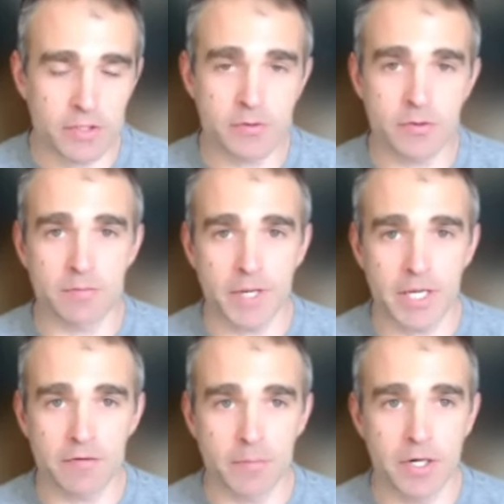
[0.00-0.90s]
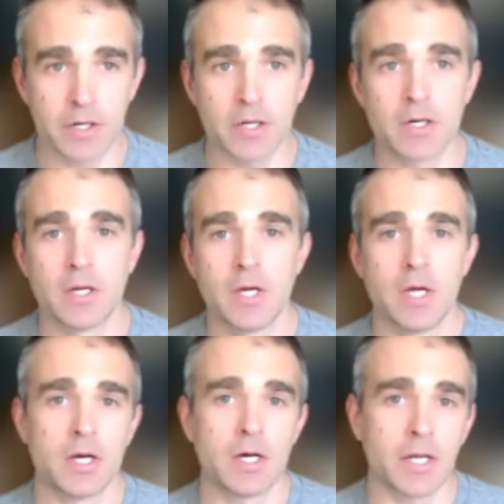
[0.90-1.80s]
Suisse and Bank of America,
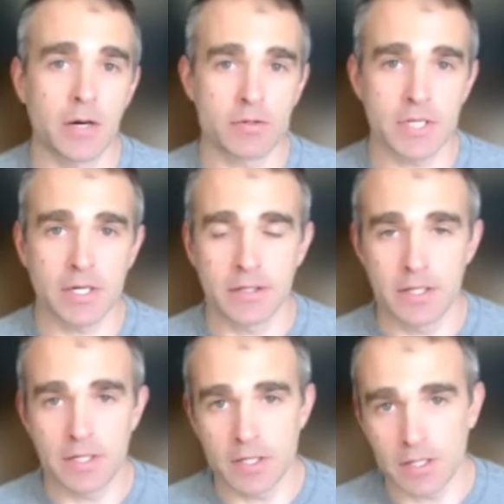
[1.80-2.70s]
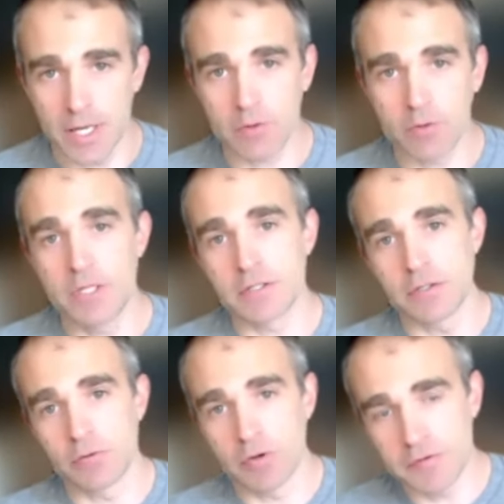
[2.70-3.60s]
and I was on the equities
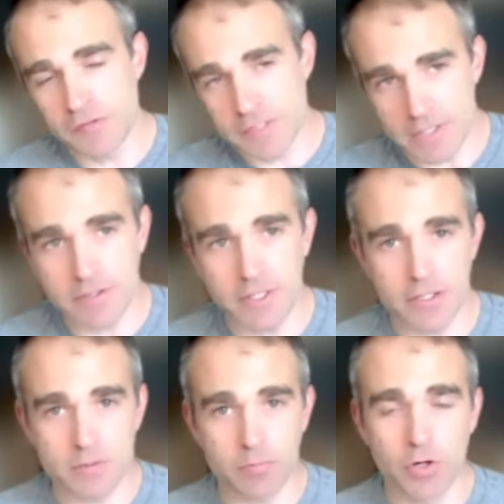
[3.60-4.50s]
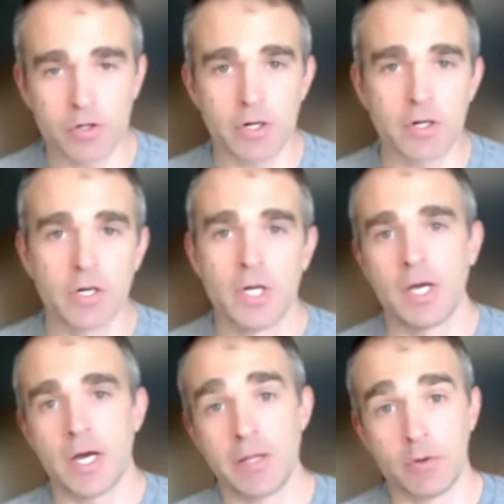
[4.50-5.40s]
and derivatives desk there as a broker.
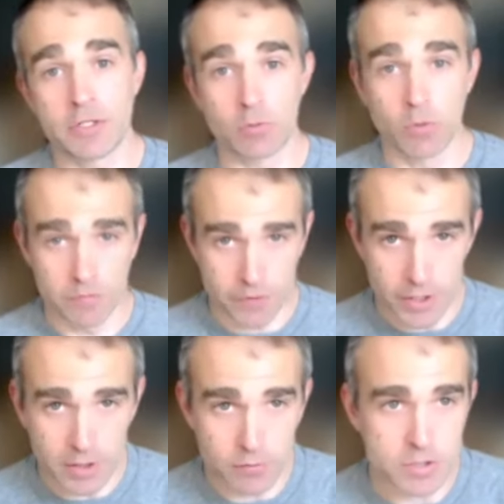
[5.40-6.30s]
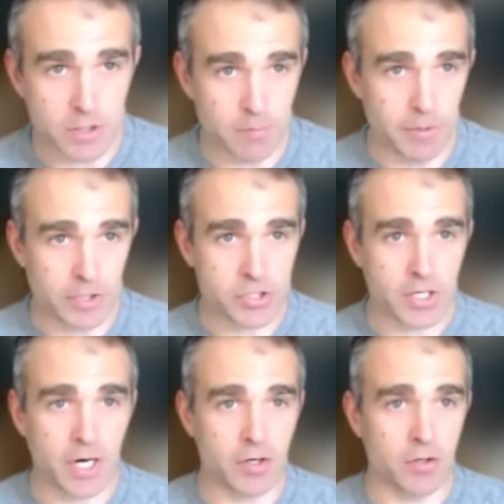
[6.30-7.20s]
I then went to Wolverine, which is a big
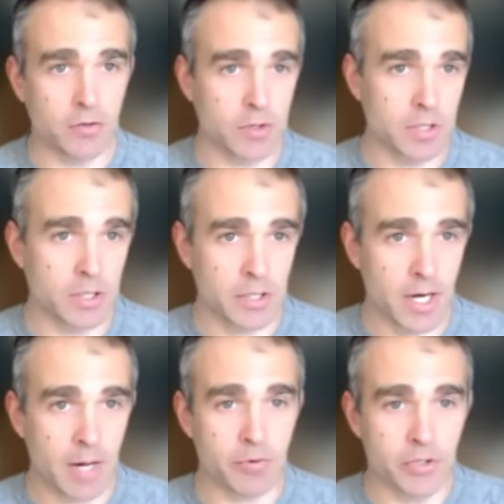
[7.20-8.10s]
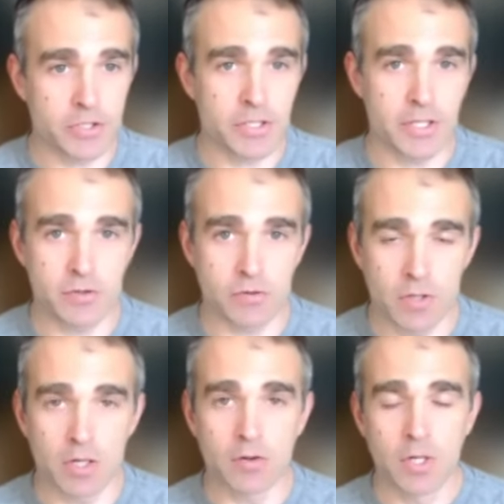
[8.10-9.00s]
Chicago operation, as you
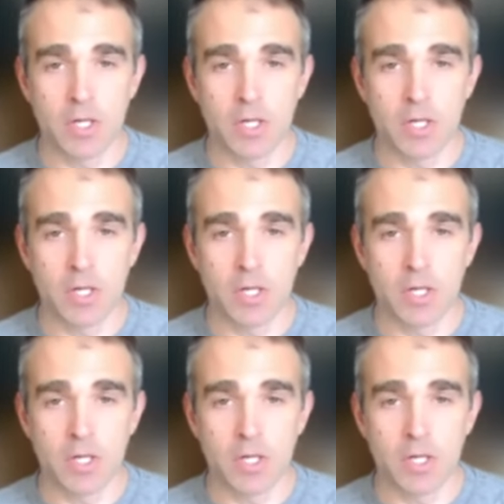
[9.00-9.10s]
know,